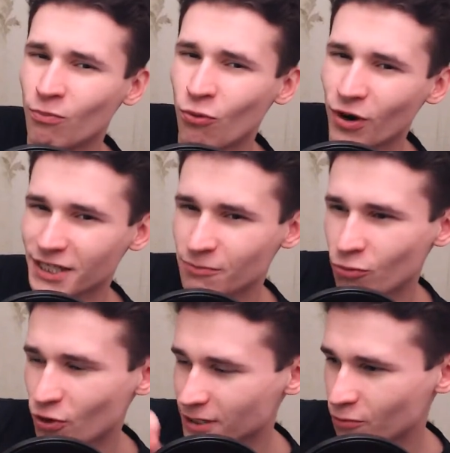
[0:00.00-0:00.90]
point
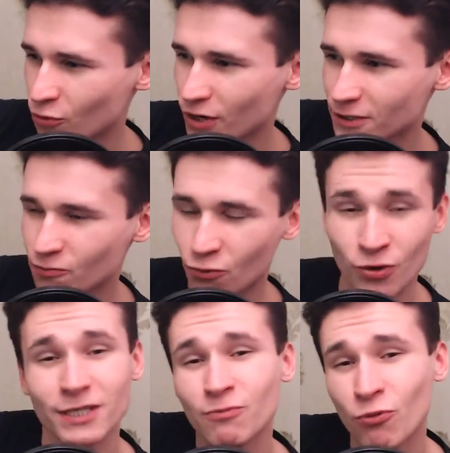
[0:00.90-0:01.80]
point point
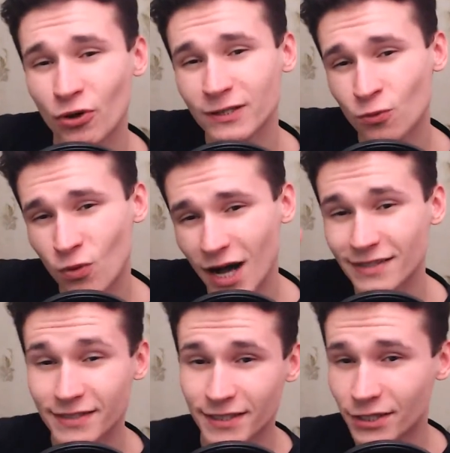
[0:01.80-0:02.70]
point point
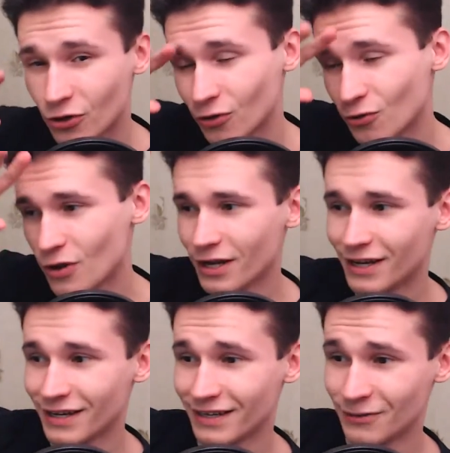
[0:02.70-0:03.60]
one zero
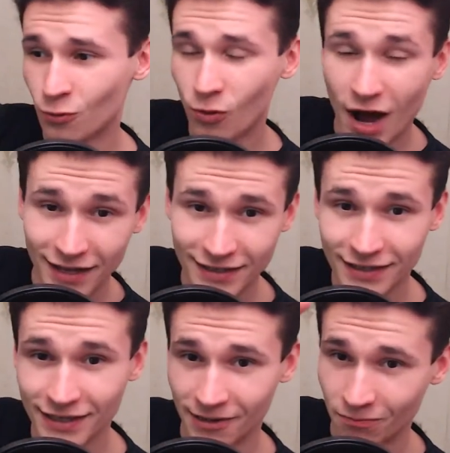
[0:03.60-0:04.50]
uh, one
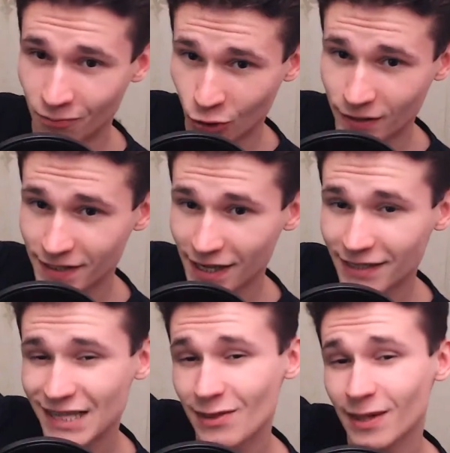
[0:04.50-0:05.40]
uh,
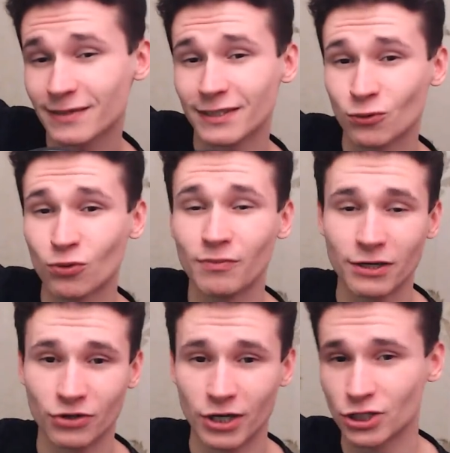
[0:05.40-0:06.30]
percent that it will be
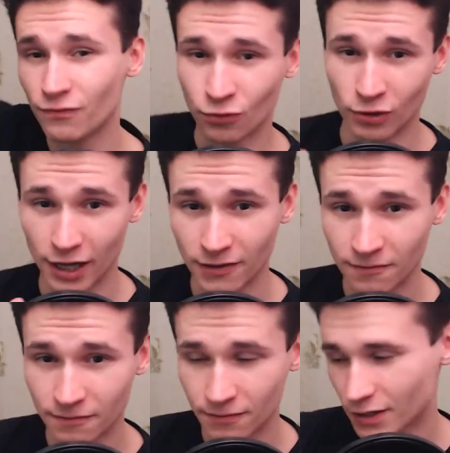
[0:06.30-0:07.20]
crashed fully
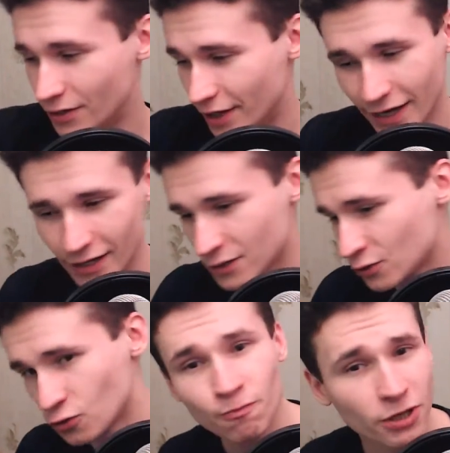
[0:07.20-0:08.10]
really
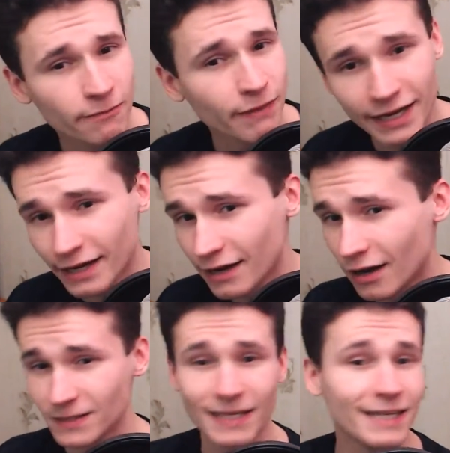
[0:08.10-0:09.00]
super mega
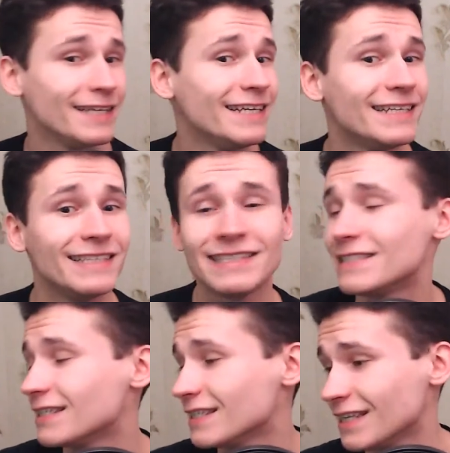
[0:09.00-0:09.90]
hard
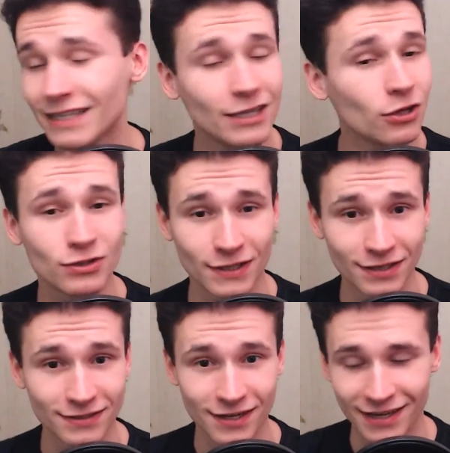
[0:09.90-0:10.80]
is uh, not
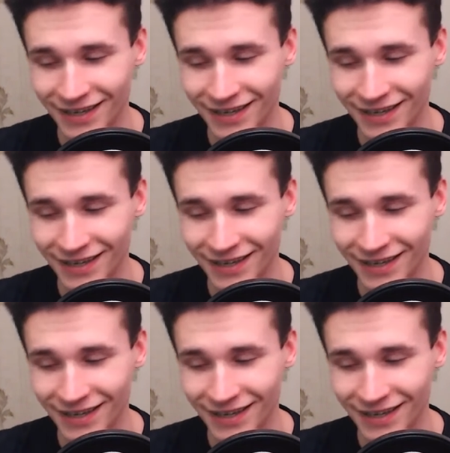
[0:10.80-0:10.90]
easy